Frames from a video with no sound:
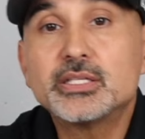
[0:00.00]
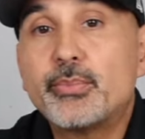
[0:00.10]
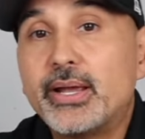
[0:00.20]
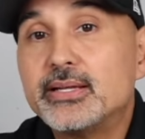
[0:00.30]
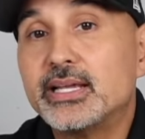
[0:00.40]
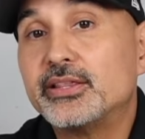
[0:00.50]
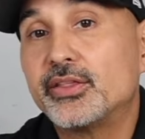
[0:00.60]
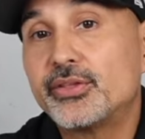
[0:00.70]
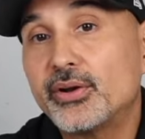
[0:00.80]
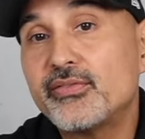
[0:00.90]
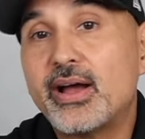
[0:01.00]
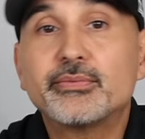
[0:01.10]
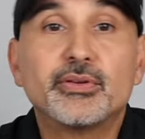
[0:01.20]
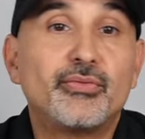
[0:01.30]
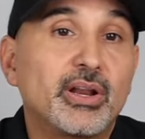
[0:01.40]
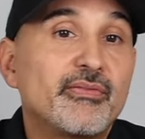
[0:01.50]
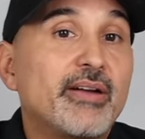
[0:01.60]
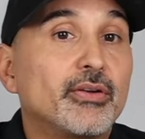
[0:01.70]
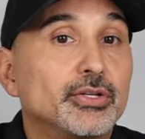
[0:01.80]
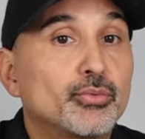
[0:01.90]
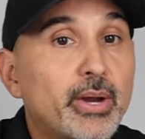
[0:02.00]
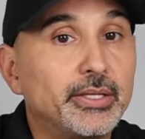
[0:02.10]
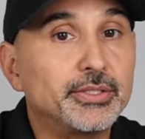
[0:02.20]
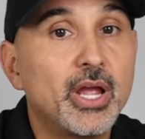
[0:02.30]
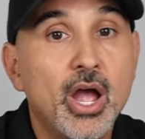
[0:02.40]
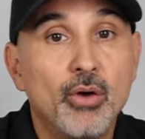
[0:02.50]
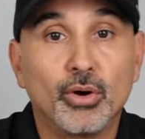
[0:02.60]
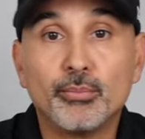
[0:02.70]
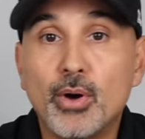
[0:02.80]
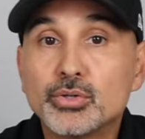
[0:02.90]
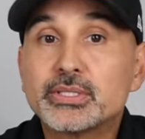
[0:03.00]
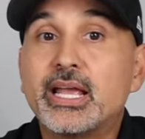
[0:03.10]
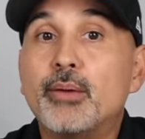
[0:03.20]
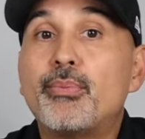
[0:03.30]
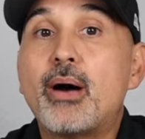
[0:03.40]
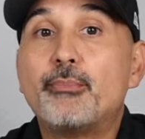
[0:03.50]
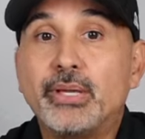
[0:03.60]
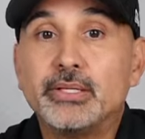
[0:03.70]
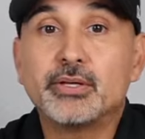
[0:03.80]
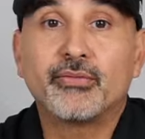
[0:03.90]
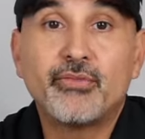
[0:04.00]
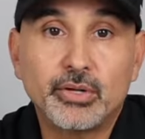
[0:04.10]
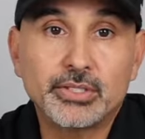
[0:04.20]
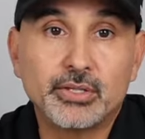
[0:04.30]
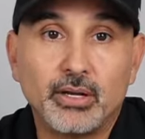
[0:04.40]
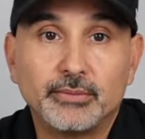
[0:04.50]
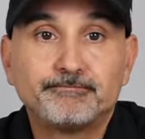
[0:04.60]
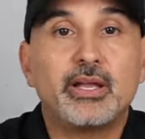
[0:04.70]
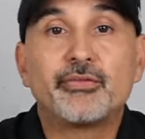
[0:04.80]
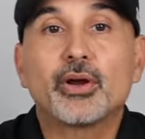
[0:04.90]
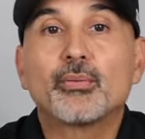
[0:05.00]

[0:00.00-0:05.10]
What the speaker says: of bass in the 35 to 45 hertz range, where most hip hop beats are focused on. If you're a